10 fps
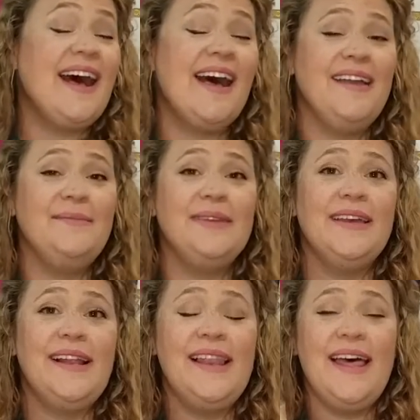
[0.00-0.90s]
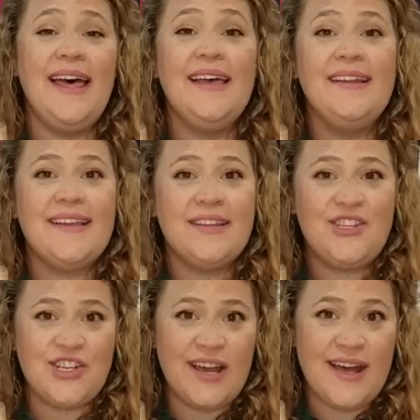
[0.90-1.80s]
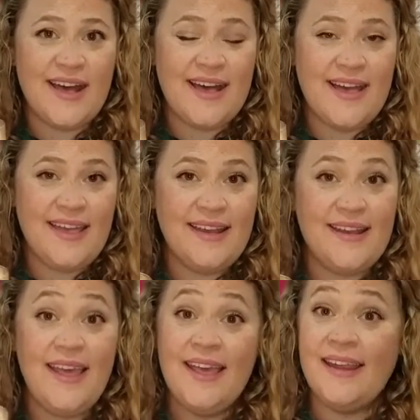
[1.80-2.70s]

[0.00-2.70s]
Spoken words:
I'm gonna let it shine.